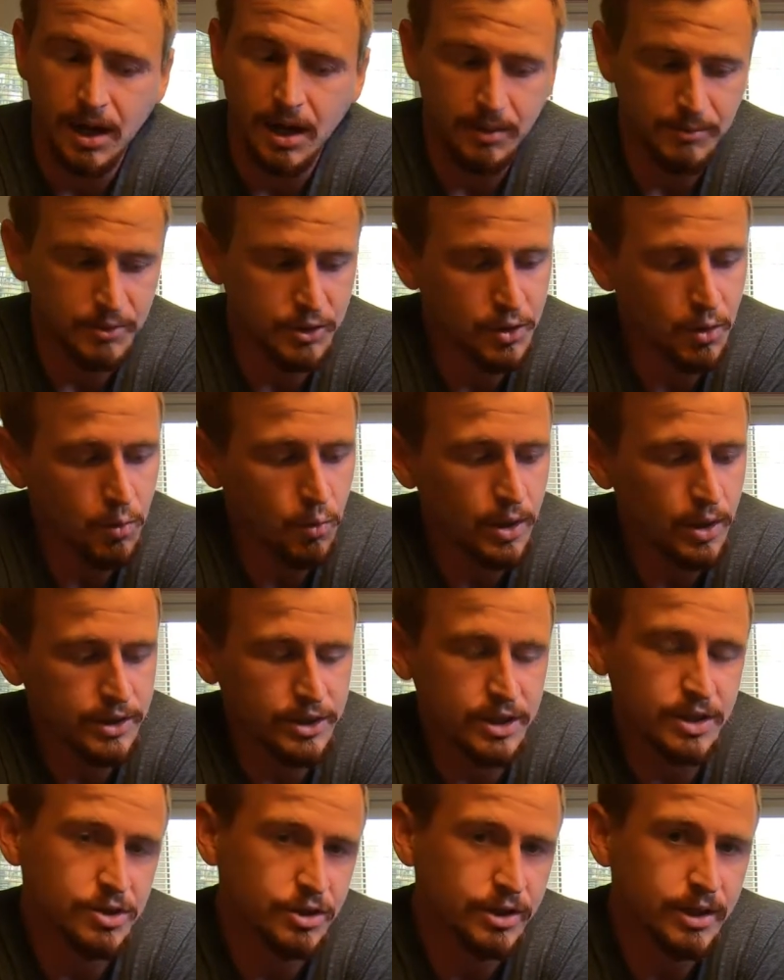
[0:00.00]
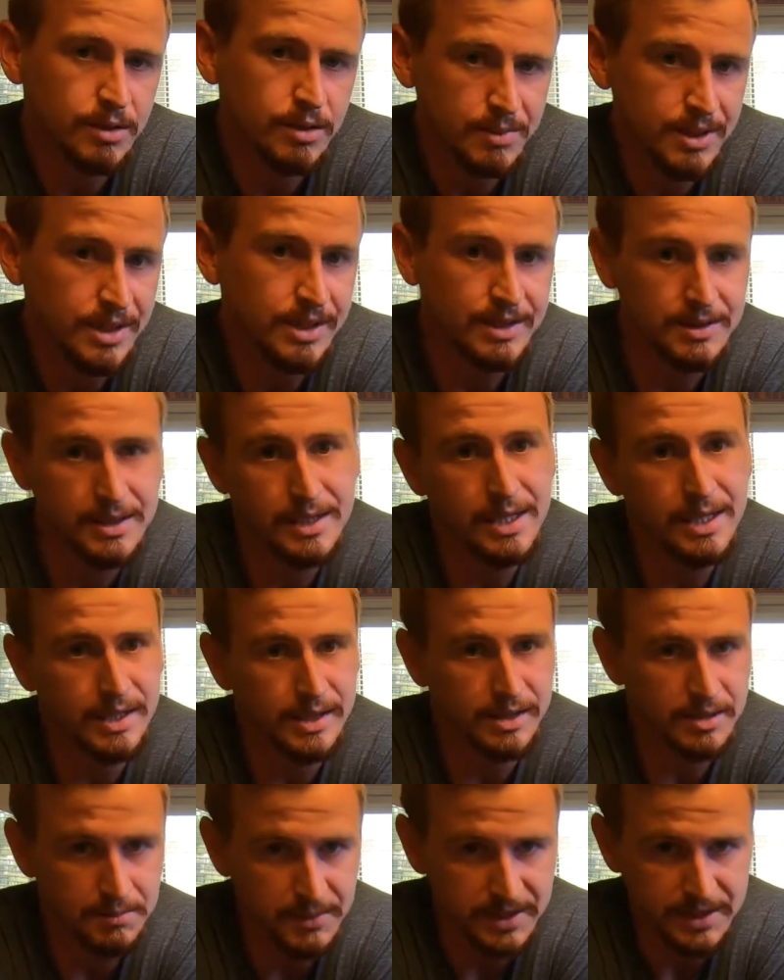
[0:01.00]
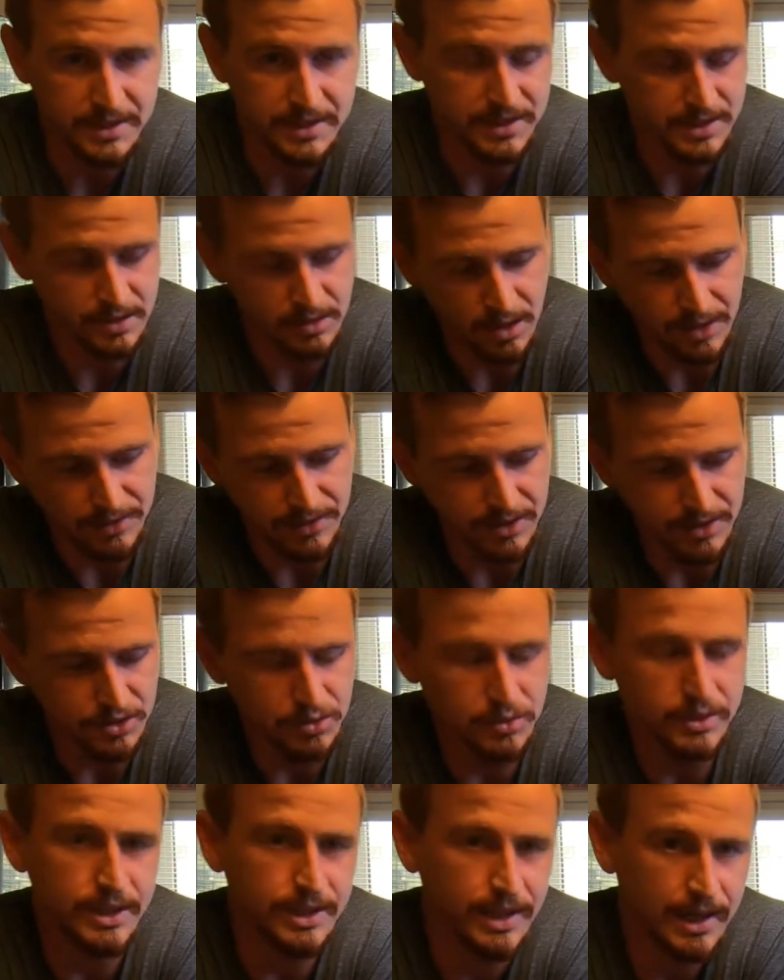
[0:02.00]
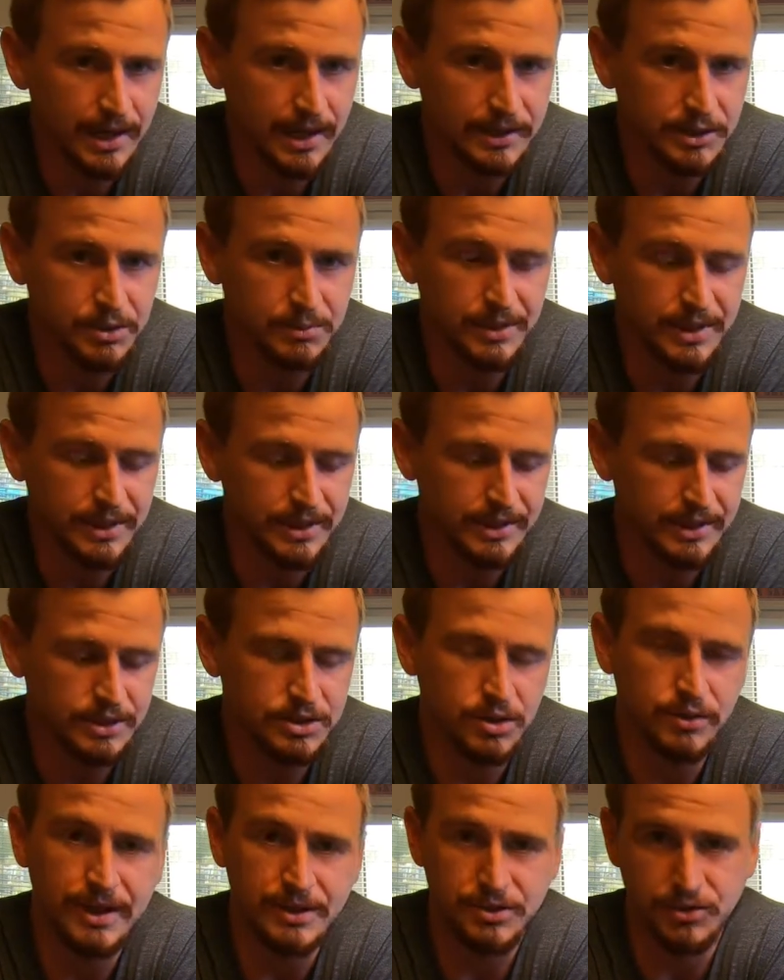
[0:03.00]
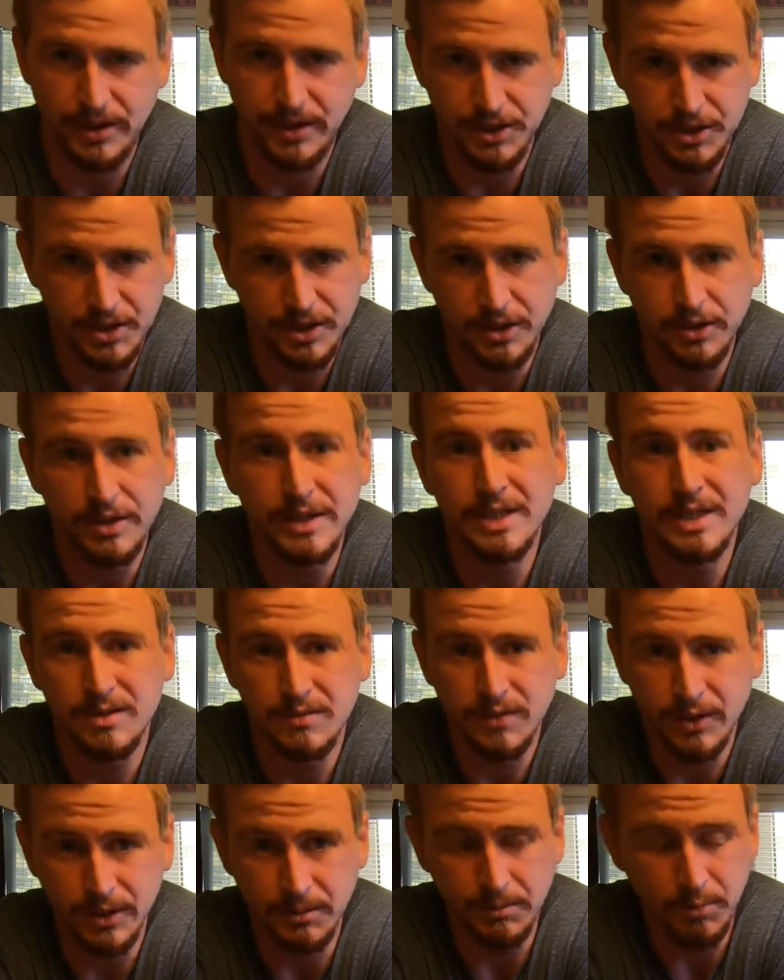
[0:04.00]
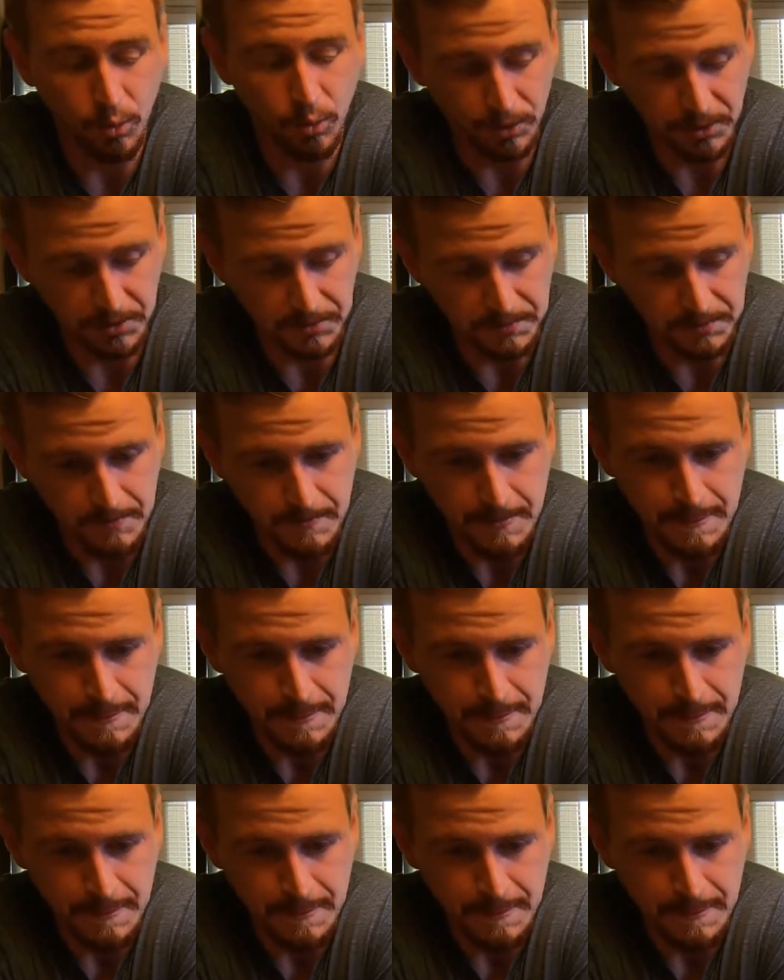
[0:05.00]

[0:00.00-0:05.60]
You don't want, because you're going to be needing to mist this a lot. They do need high humidity, so that drainage layer is very important.